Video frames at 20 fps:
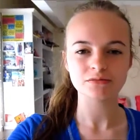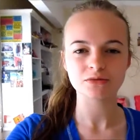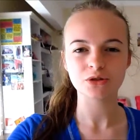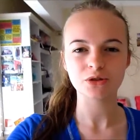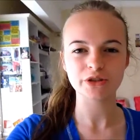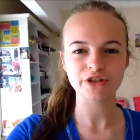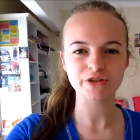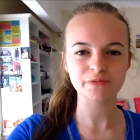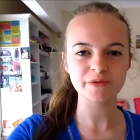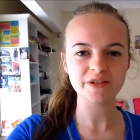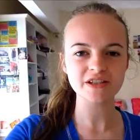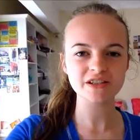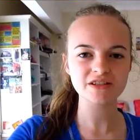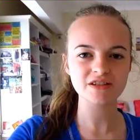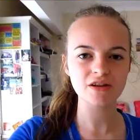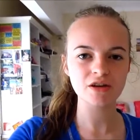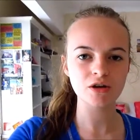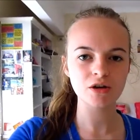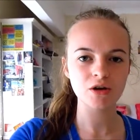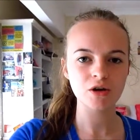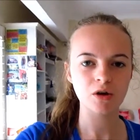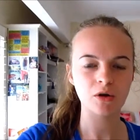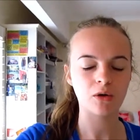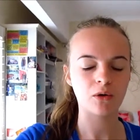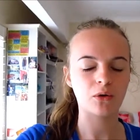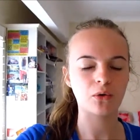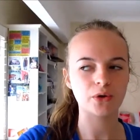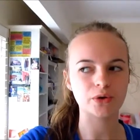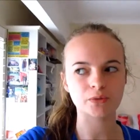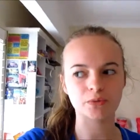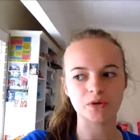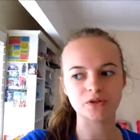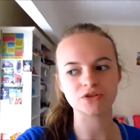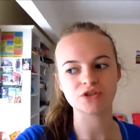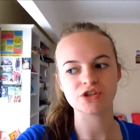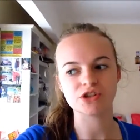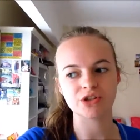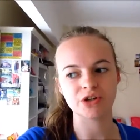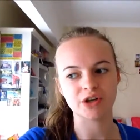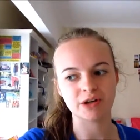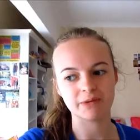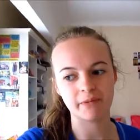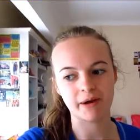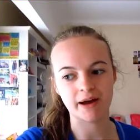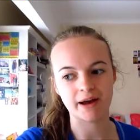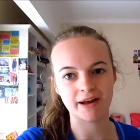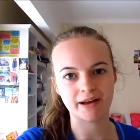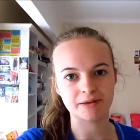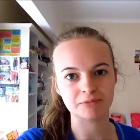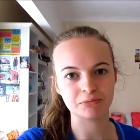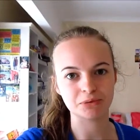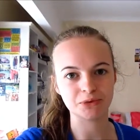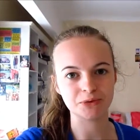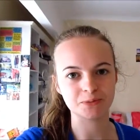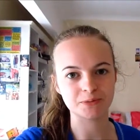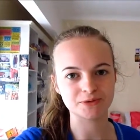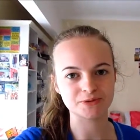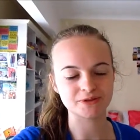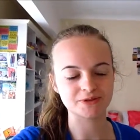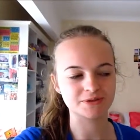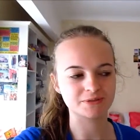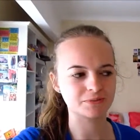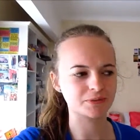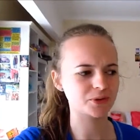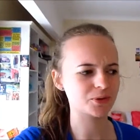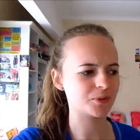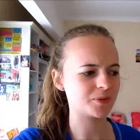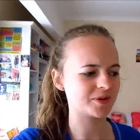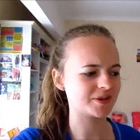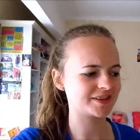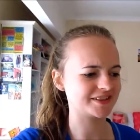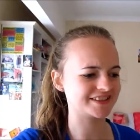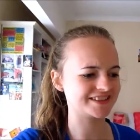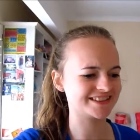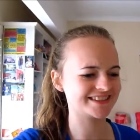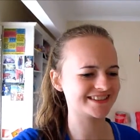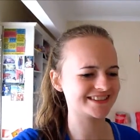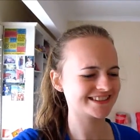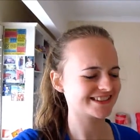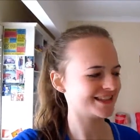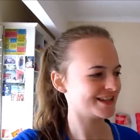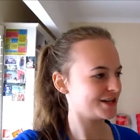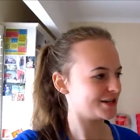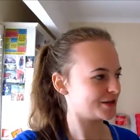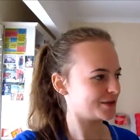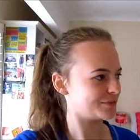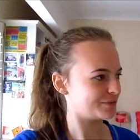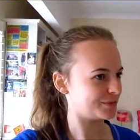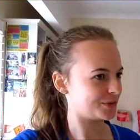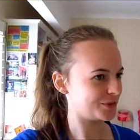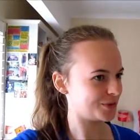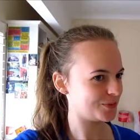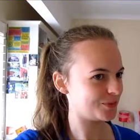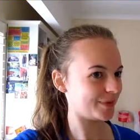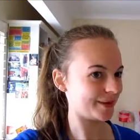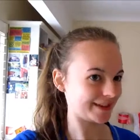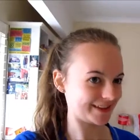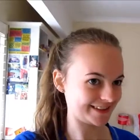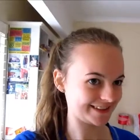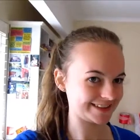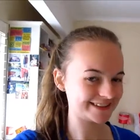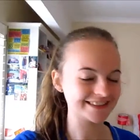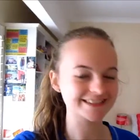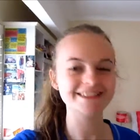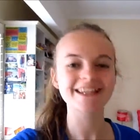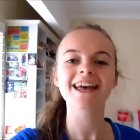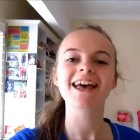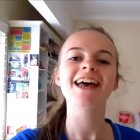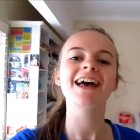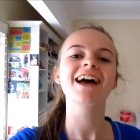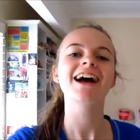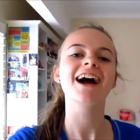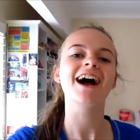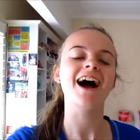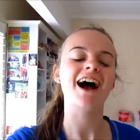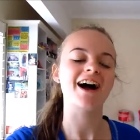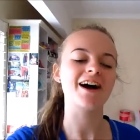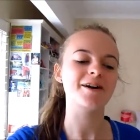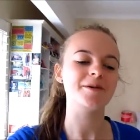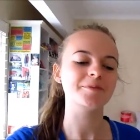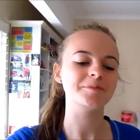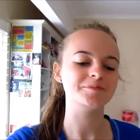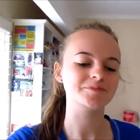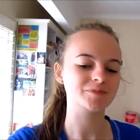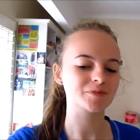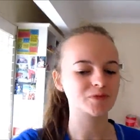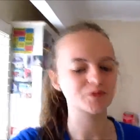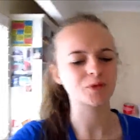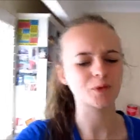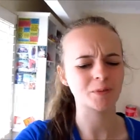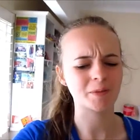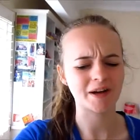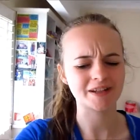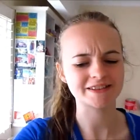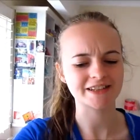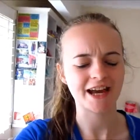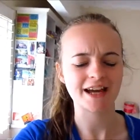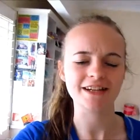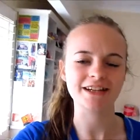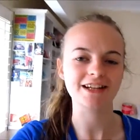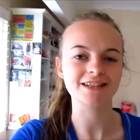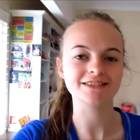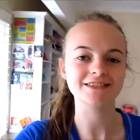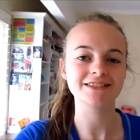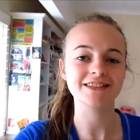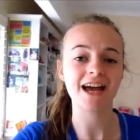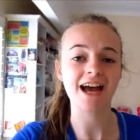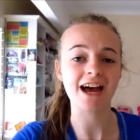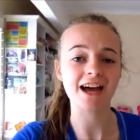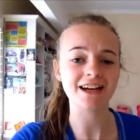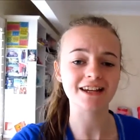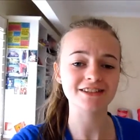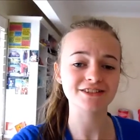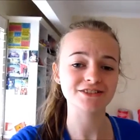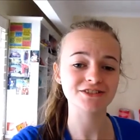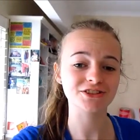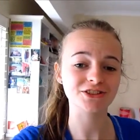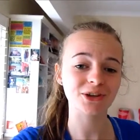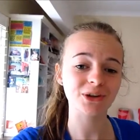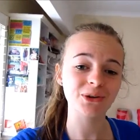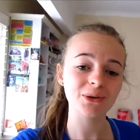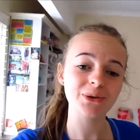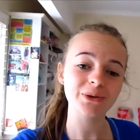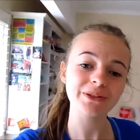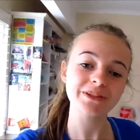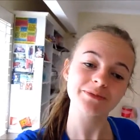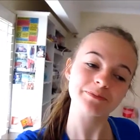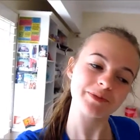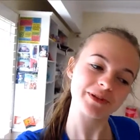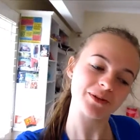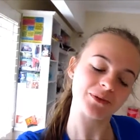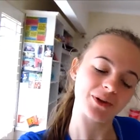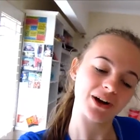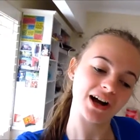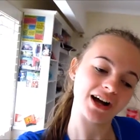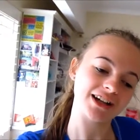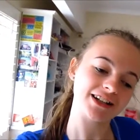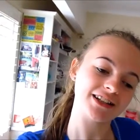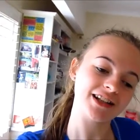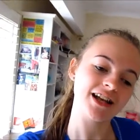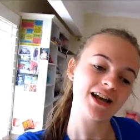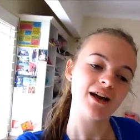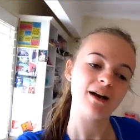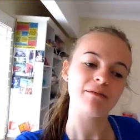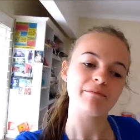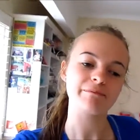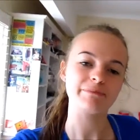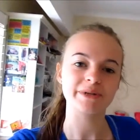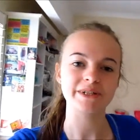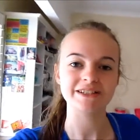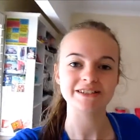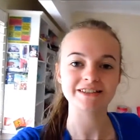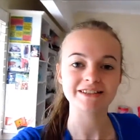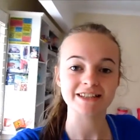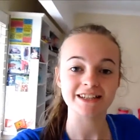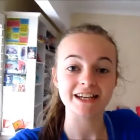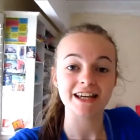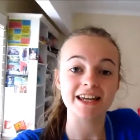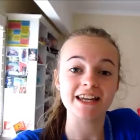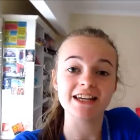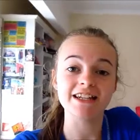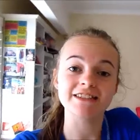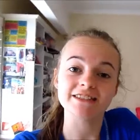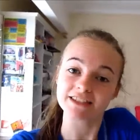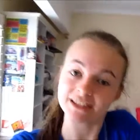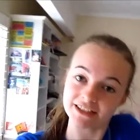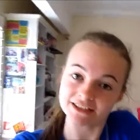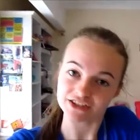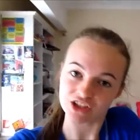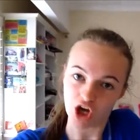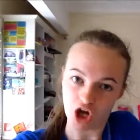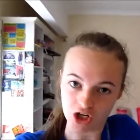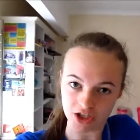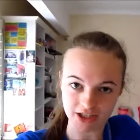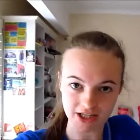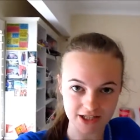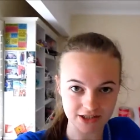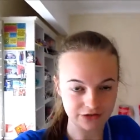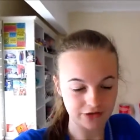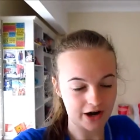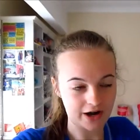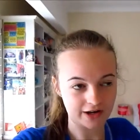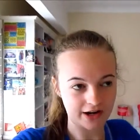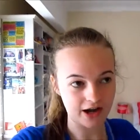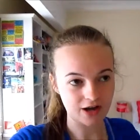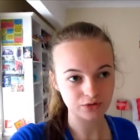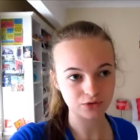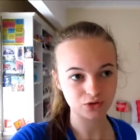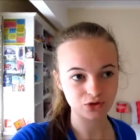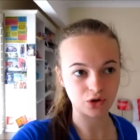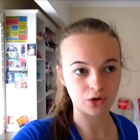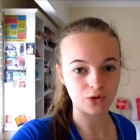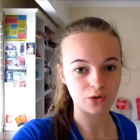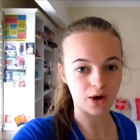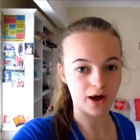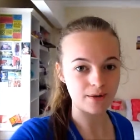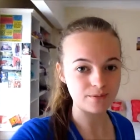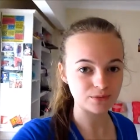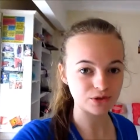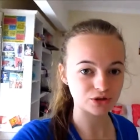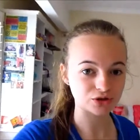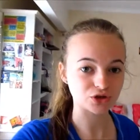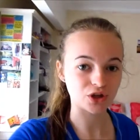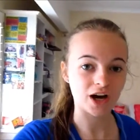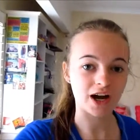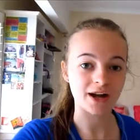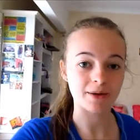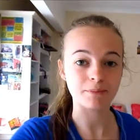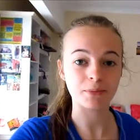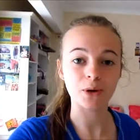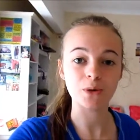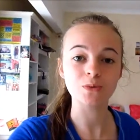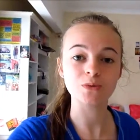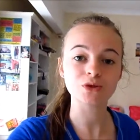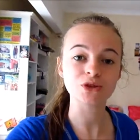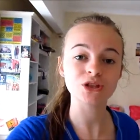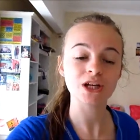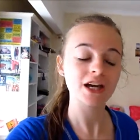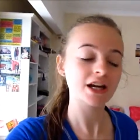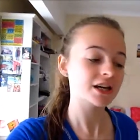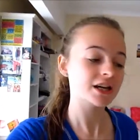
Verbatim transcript: Christmas, or it was during my bloopers, bloopers um, for my Tanlands tag. So it's been a while, but it is the holidays right now, so I'm gonna try and post